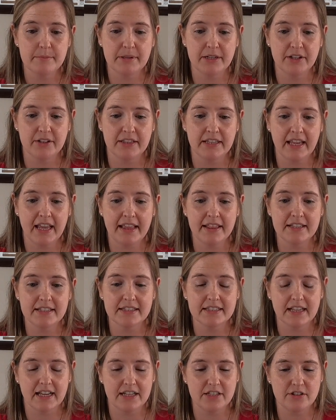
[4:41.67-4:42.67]
But on the other
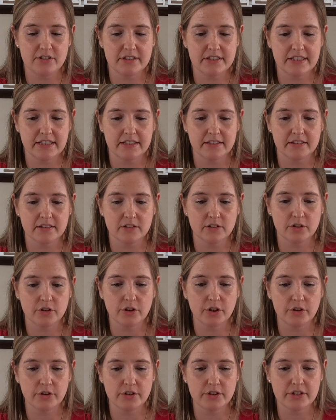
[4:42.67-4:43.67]
side you see a little
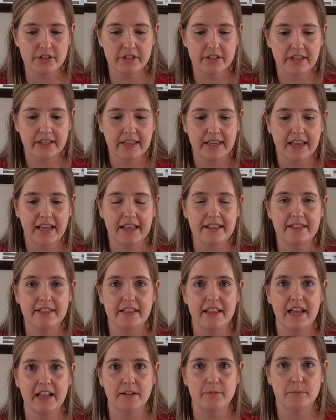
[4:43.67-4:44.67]
goat,
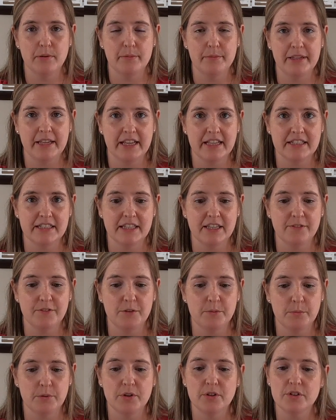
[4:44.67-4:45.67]
and that mommy has
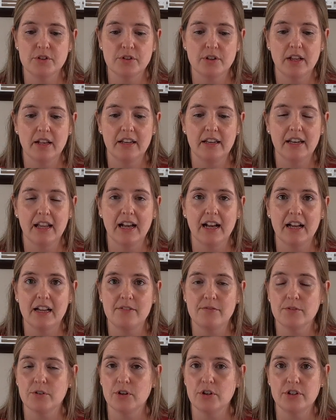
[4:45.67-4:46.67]
given birth to a
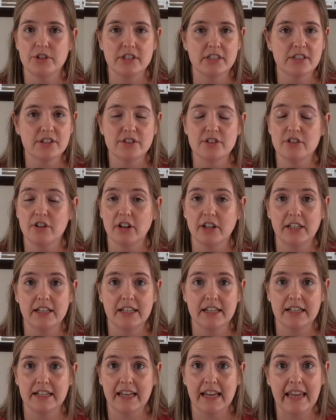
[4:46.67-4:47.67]
live goat. It's not
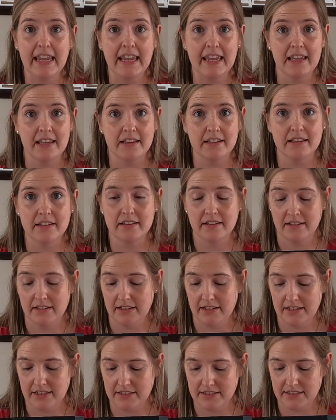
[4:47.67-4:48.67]
in an egg,
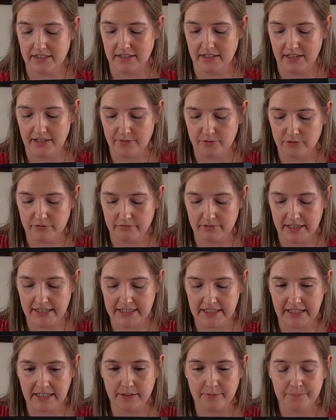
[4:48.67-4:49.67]
it's alive
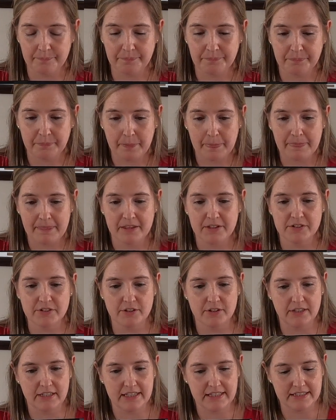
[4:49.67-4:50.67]
already.
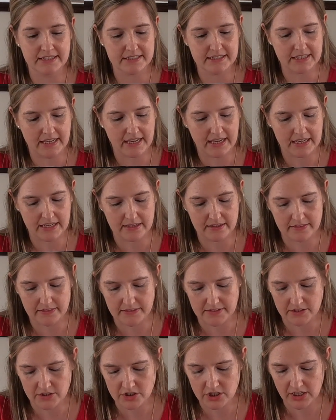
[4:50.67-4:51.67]
So let's say
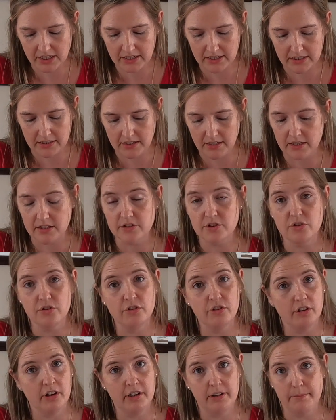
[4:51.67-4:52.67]
the chicken is
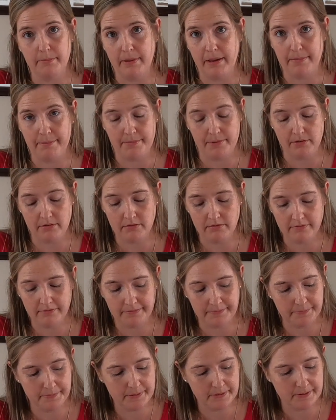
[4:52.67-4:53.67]
not a mammal,
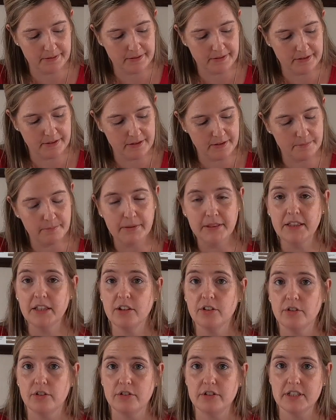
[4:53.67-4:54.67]
but
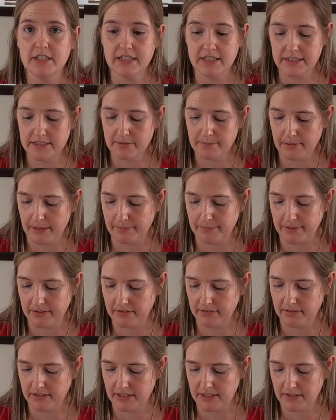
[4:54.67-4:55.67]
the goat is a
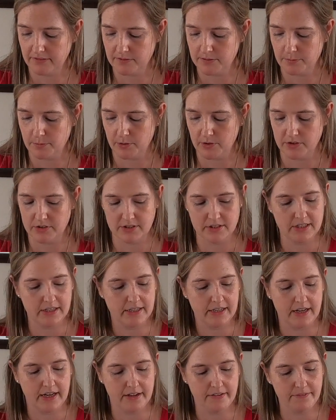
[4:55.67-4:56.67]
mammal, gives birth to
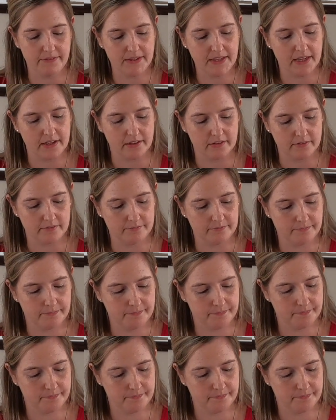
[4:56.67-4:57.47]
live young.